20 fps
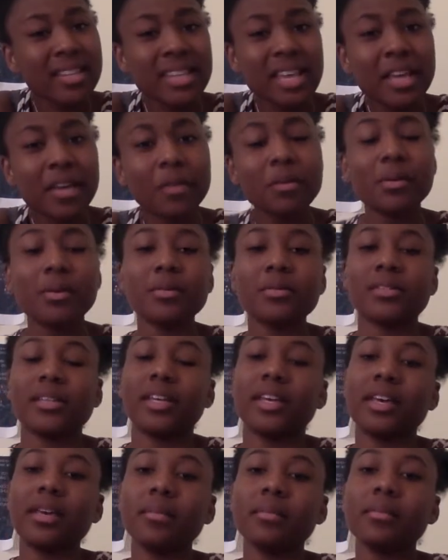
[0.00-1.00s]
I'd say
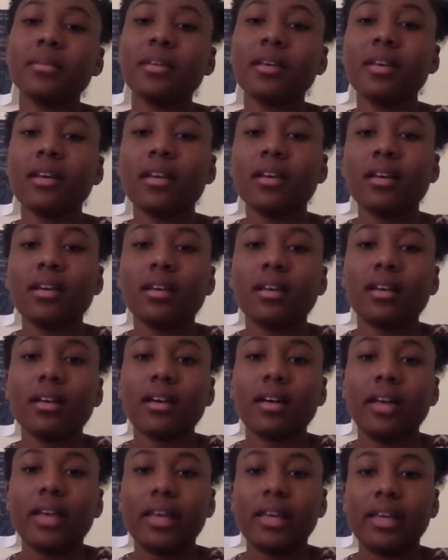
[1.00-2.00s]
kudos to him,
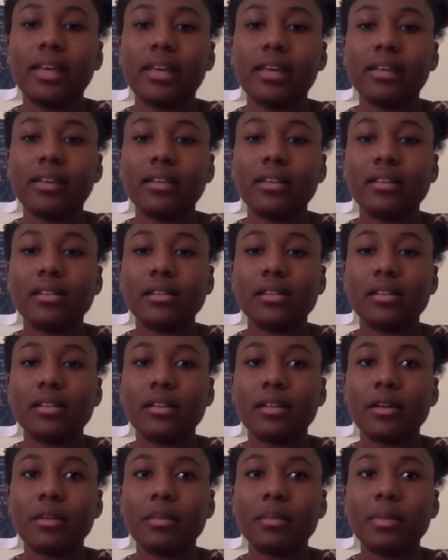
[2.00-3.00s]
and
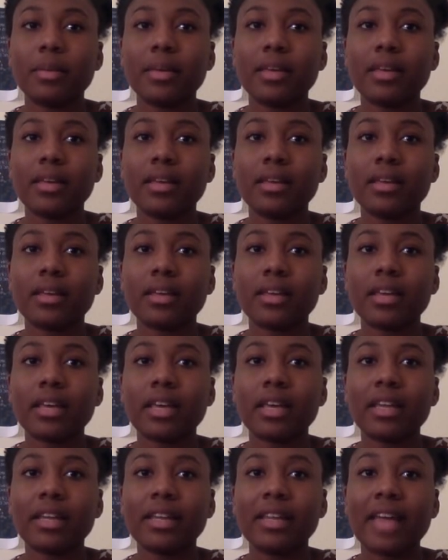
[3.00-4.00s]
you know,
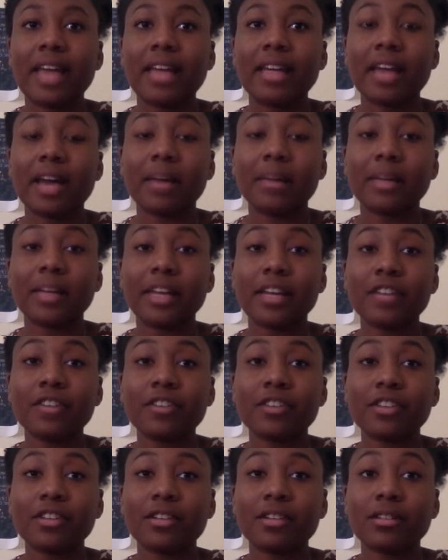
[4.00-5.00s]
getting that
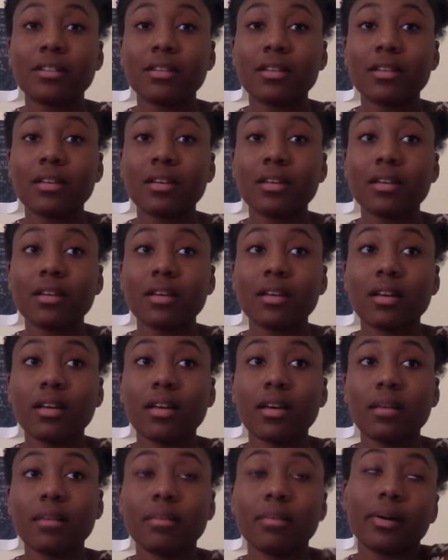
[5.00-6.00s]
nomination.
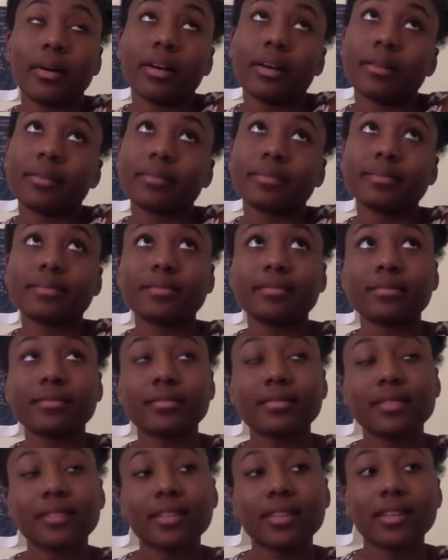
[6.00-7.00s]
But
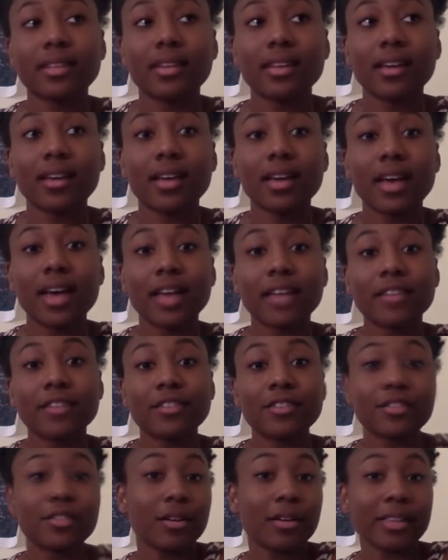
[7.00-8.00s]

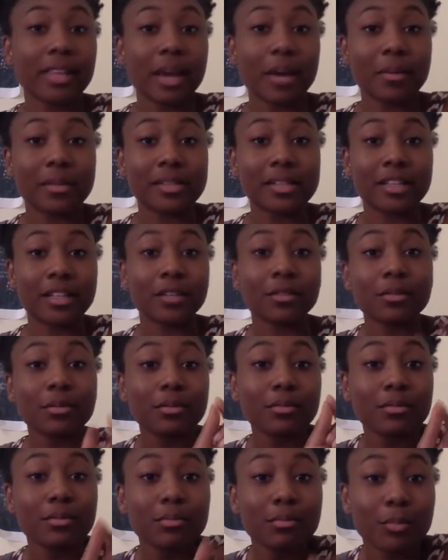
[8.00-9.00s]
I just thought that was a
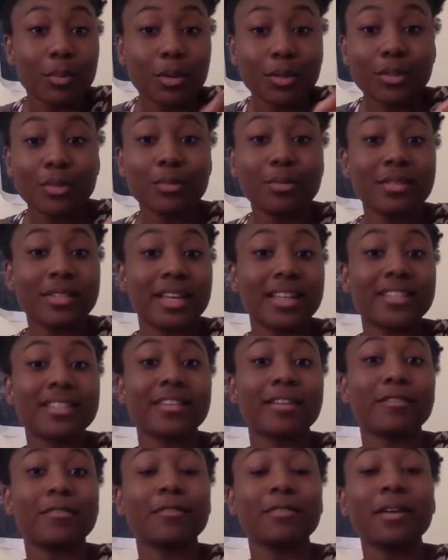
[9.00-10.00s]
little more 2
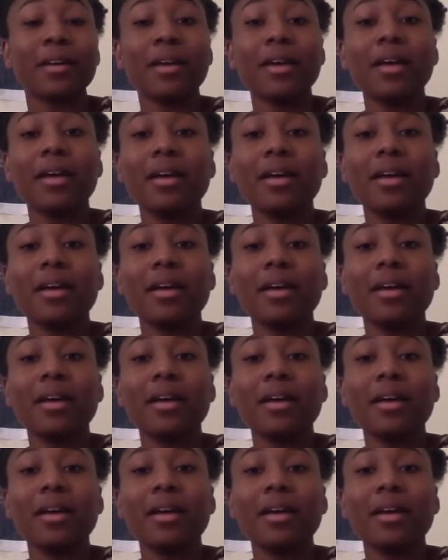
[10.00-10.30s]
cents of